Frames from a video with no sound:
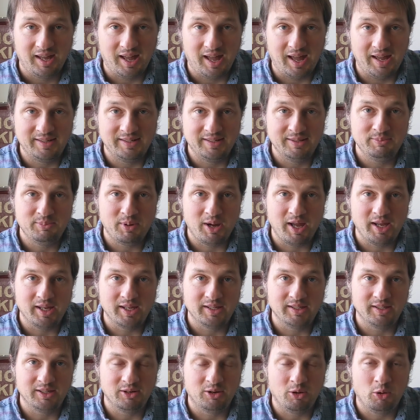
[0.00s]
I did buy
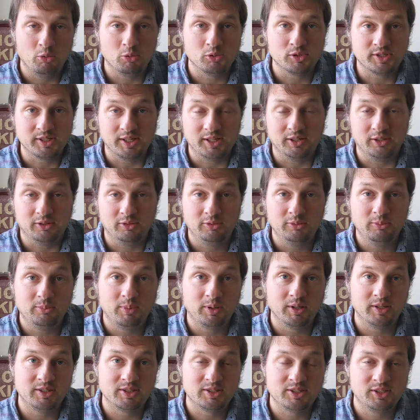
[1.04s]
it wholesale,
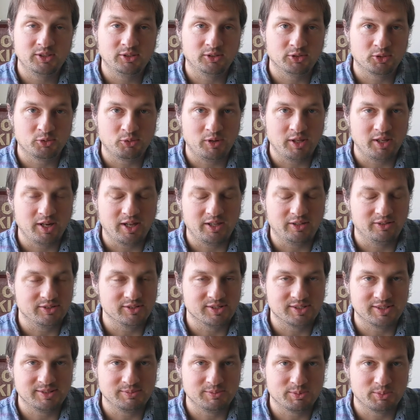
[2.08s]
but still $20
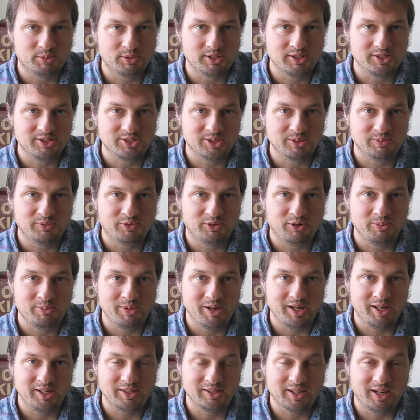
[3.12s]
seems pretty cheap for a
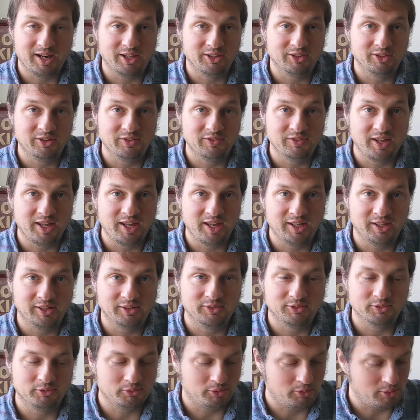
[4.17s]
painting that I love to hang
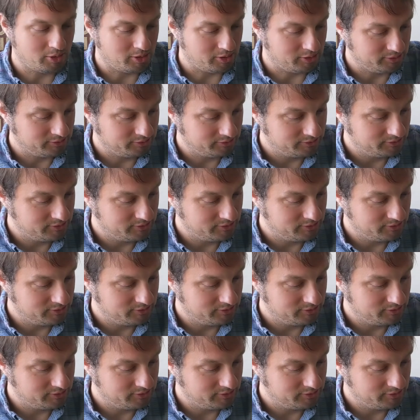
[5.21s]
on the wall.